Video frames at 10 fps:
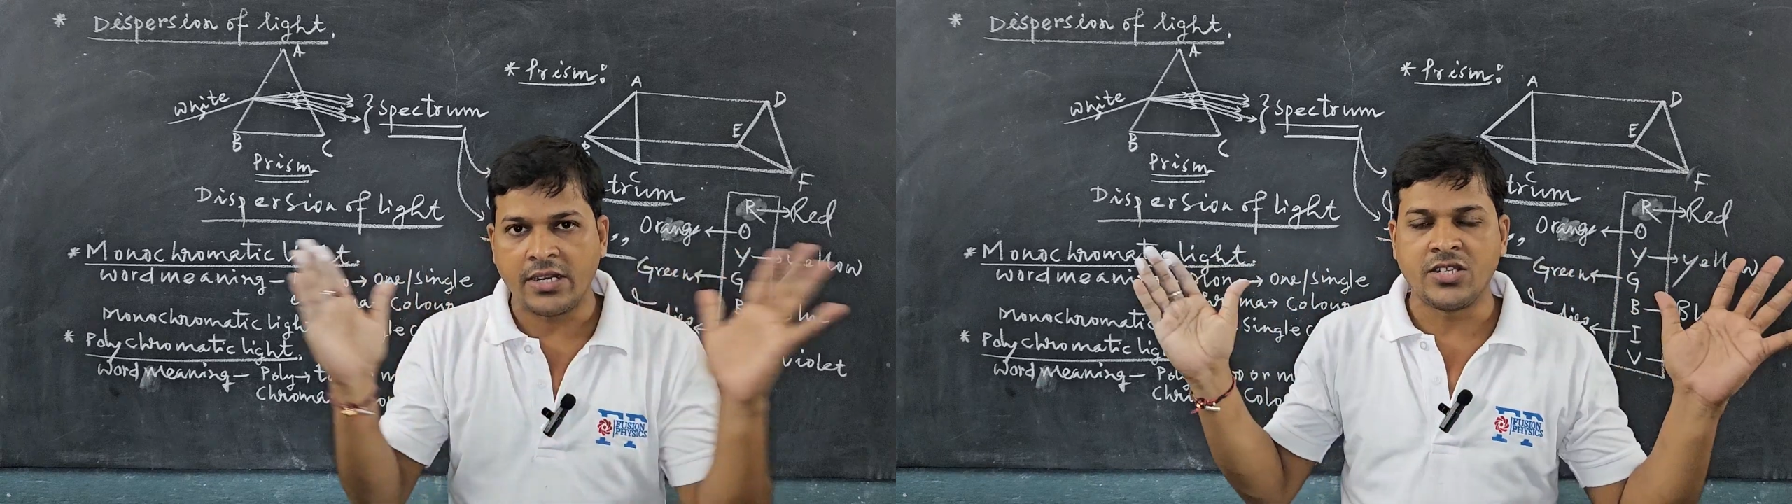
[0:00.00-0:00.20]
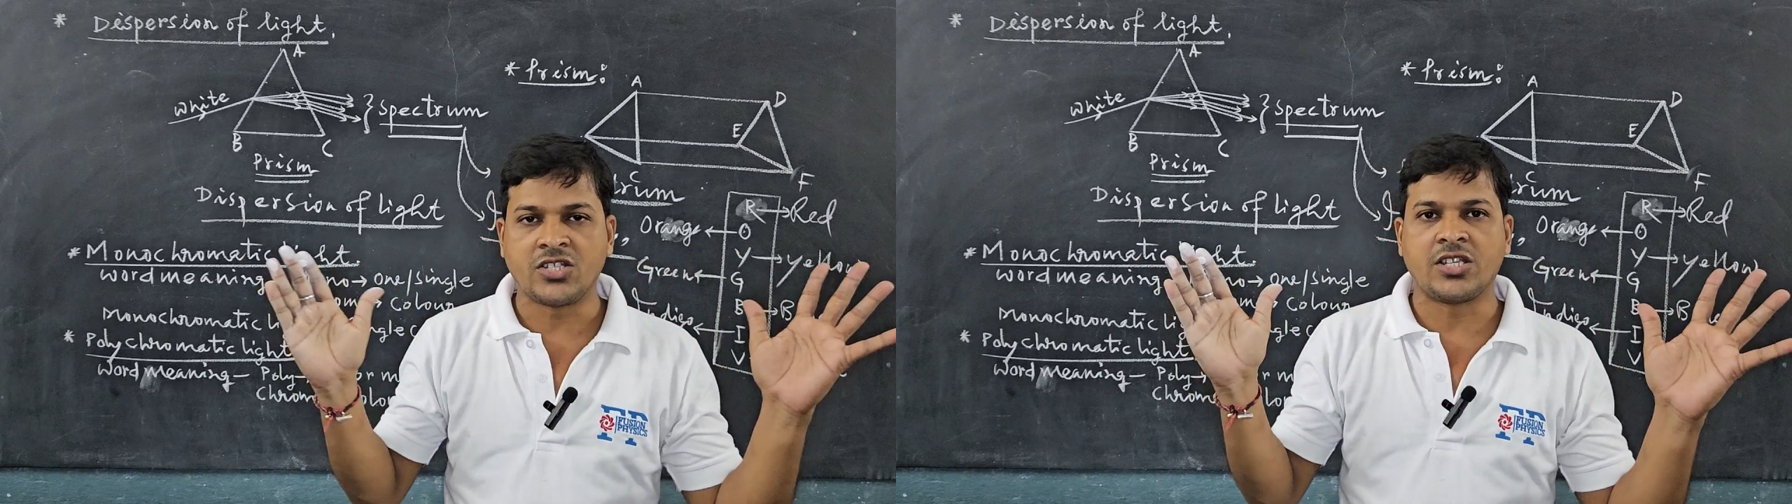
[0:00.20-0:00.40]

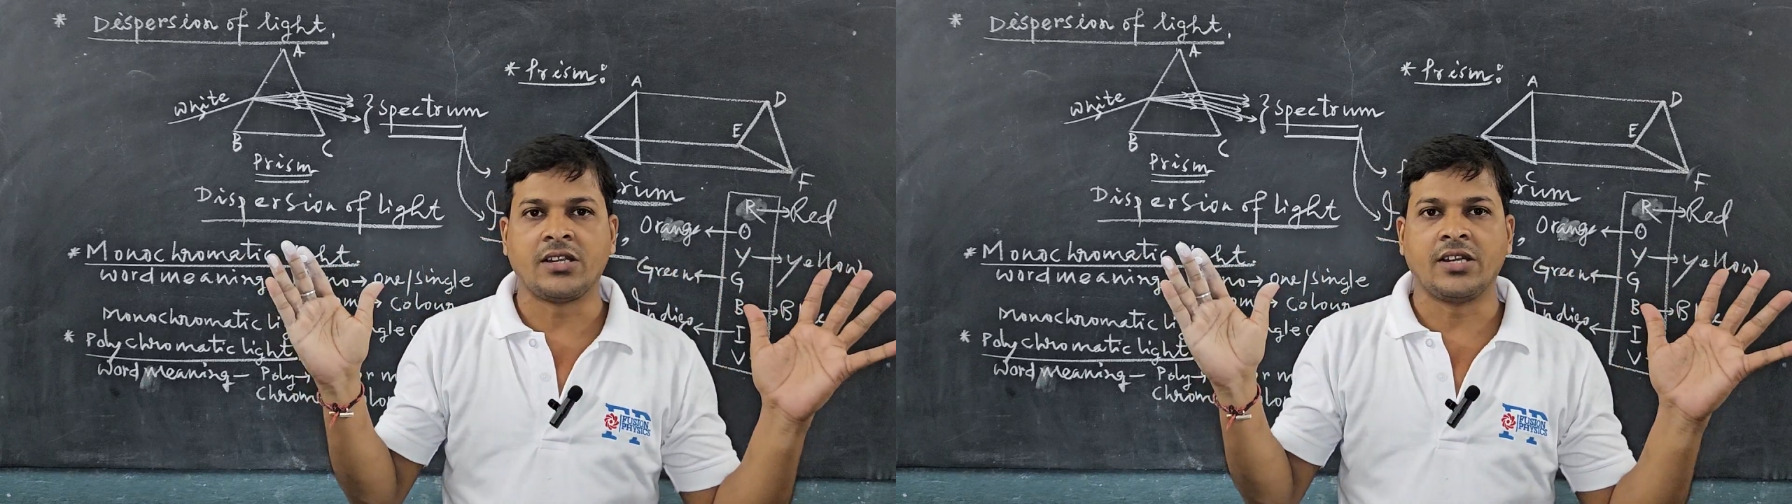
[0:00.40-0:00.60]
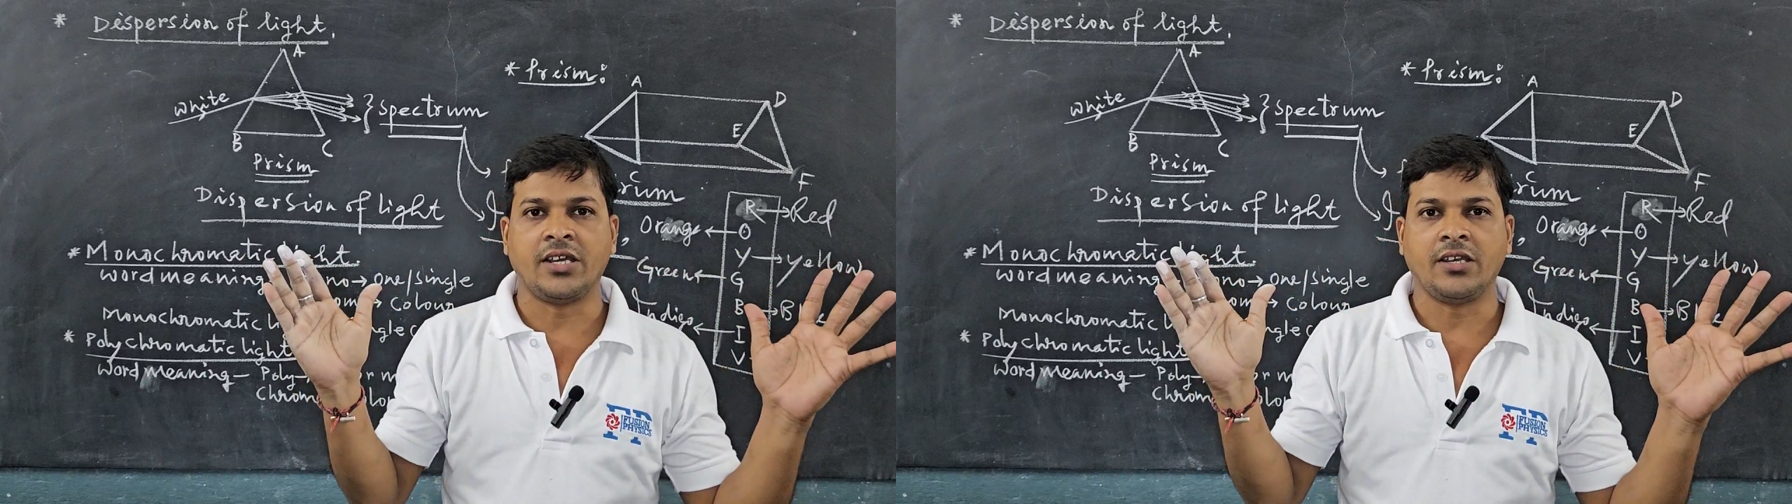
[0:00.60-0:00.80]
and
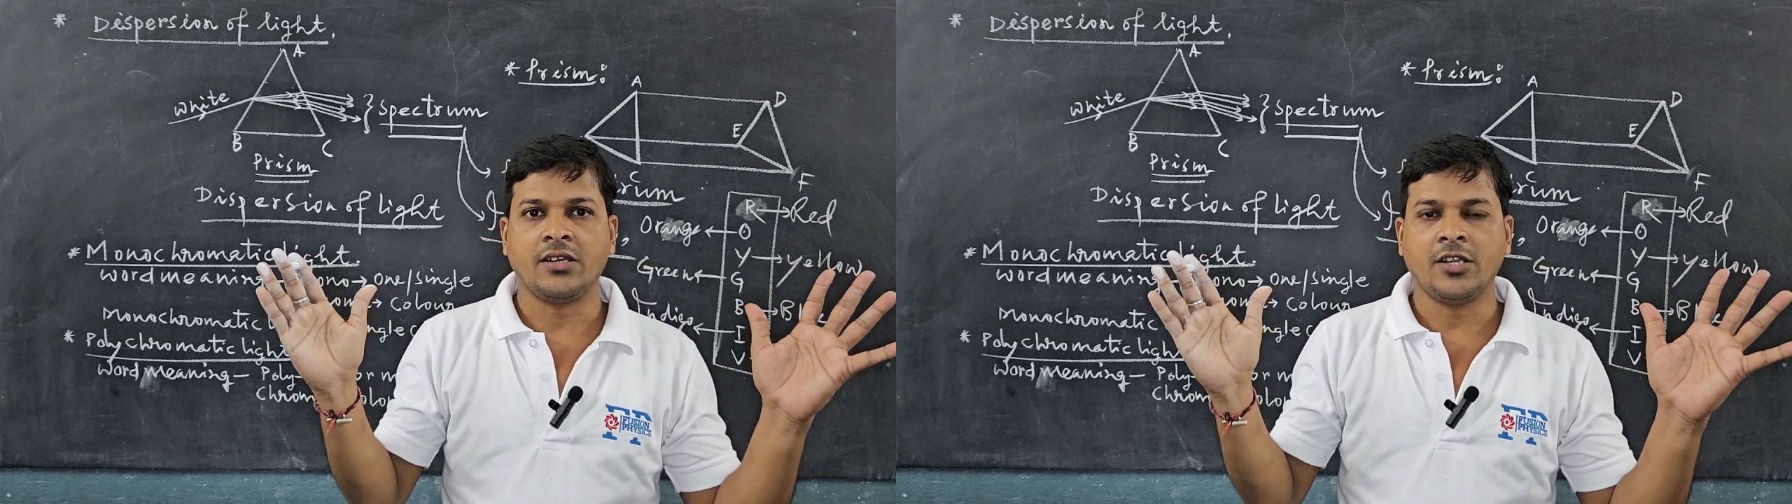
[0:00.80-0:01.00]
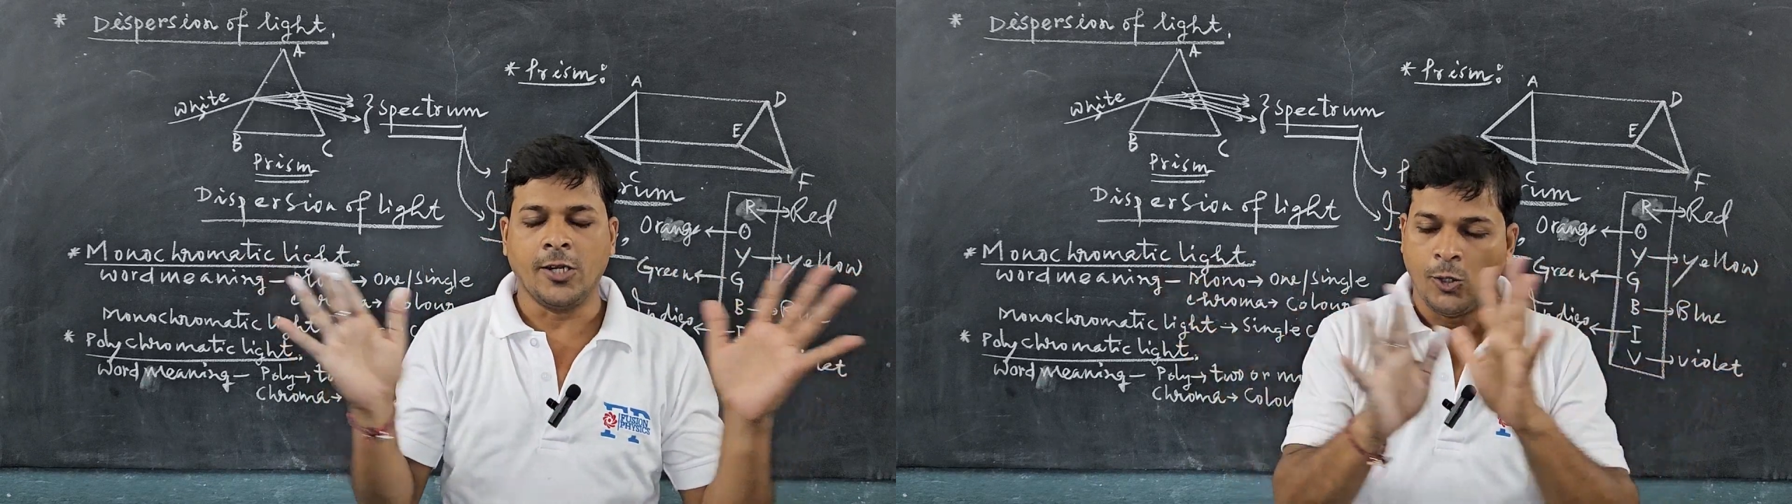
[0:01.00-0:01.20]
distinctly.
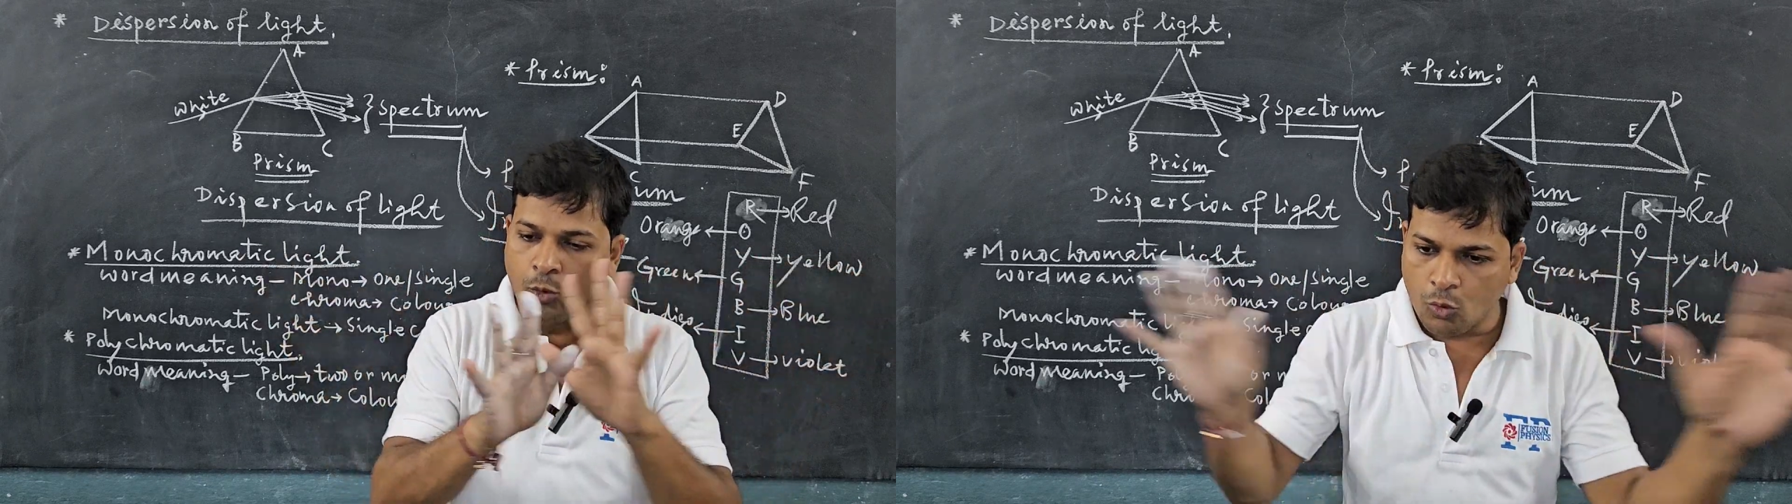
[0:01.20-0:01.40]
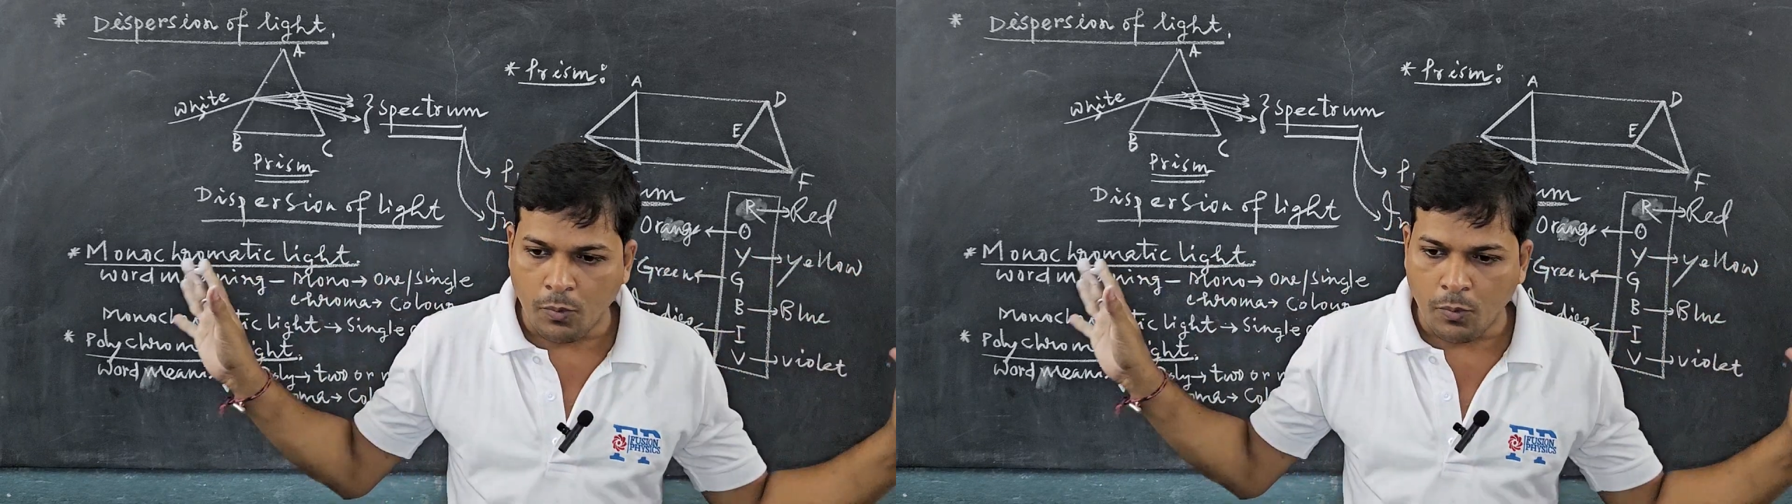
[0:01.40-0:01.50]
No